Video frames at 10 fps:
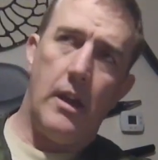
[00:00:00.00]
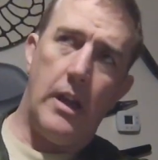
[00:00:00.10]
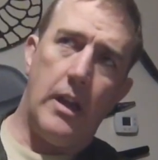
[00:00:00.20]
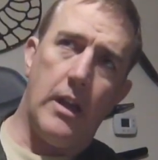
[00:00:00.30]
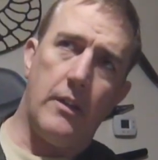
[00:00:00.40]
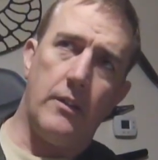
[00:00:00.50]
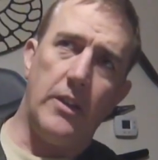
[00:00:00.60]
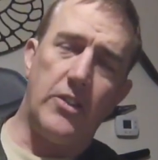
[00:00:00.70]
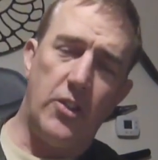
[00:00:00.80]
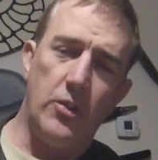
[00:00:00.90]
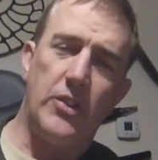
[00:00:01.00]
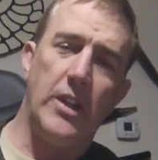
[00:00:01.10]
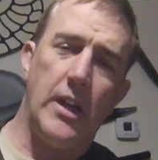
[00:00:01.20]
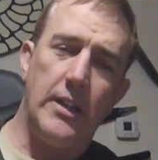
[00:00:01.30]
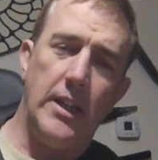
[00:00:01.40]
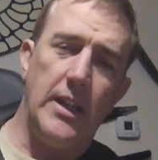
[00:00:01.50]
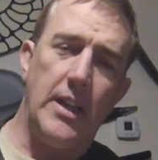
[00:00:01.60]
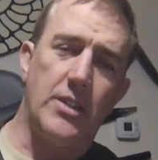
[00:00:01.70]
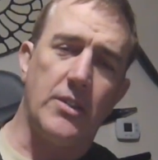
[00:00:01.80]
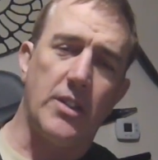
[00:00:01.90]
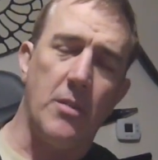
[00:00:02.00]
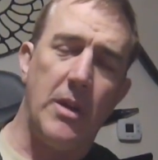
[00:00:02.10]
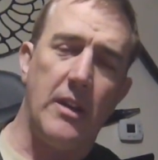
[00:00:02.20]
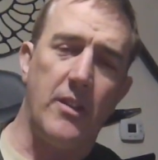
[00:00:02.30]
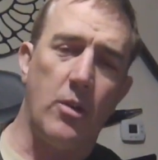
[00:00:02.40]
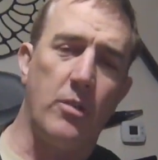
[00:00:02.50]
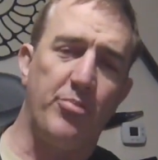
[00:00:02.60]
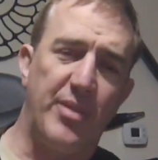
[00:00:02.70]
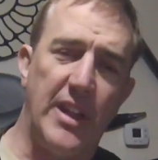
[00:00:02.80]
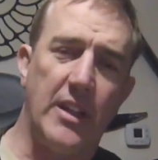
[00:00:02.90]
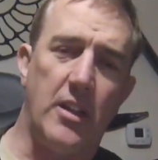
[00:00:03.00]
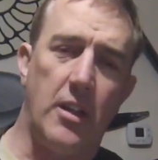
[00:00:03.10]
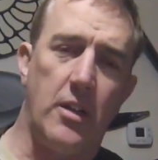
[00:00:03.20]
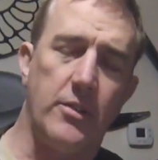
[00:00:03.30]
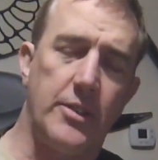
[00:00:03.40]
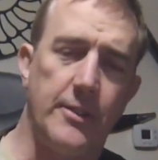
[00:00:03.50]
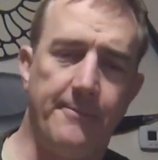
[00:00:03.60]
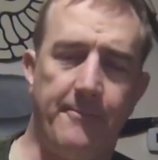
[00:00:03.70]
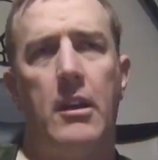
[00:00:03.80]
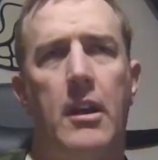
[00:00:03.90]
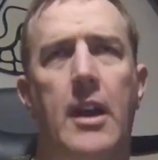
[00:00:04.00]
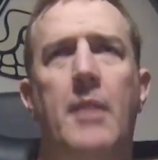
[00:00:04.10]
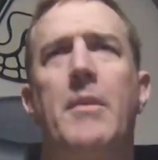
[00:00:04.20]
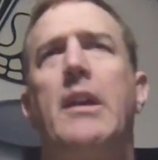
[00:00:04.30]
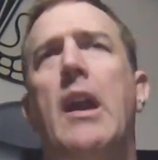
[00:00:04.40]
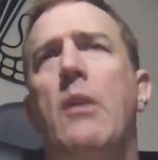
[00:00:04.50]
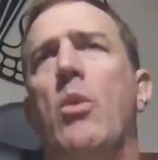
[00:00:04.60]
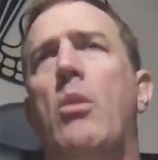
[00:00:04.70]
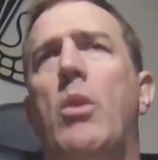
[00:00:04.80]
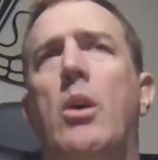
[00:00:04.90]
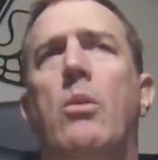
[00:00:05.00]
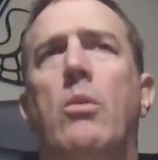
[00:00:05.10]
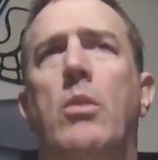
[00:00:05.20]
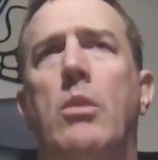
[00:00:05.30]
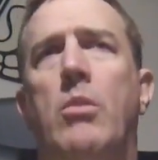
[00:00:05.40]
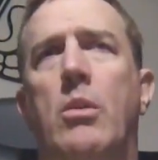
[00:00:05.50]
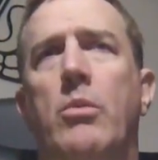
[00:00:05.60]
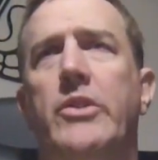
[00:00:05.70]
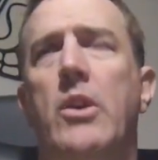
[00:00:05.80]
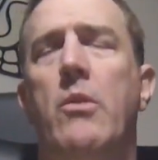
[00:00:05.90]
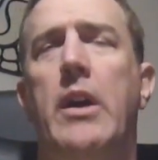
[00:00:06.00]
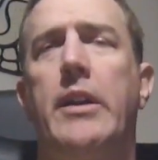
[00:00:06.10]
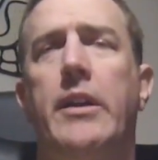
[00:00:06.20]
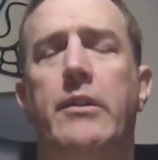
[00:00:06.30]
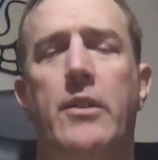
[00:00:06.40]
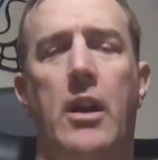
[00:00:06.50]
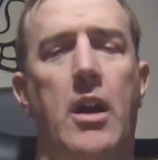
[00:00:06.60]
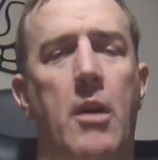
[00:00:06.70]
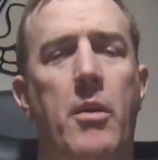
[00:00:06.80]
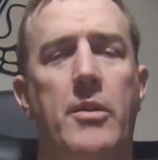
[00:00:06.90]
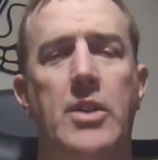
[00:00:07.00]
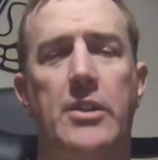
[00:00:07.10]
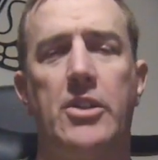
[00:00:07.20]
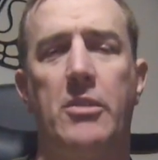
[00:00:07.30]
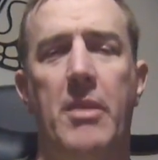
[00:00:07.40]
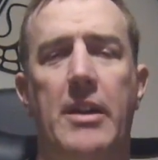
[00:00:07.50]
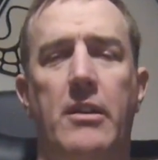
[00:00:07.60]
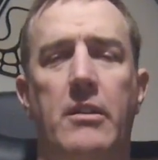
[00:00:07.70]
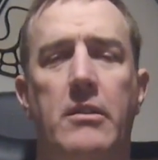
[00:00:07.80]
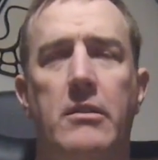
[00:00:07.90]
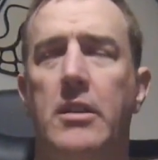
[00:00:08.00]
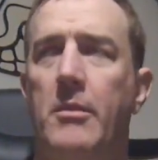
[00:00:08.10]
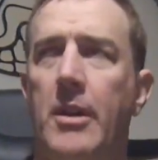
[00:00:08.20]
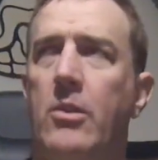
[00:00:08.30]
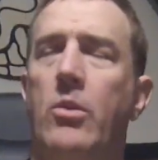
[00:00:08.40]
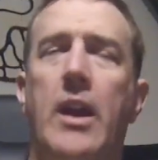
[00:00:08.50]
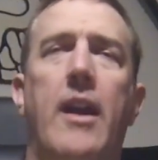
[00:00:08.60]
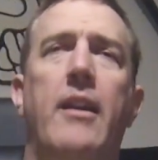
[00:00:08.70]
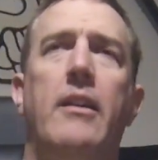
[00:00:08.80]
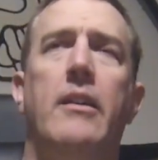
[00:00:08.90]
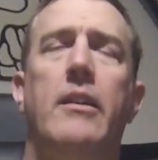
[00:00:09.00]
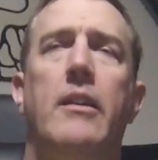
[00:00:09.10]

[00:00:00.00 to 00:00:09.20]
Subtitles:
and these two CID agents come in, and they're in plain clothes. And I'm like, hey, whoa, what's going on here? And they're like, oh, we want to talk to your commander. And I'm like, okay.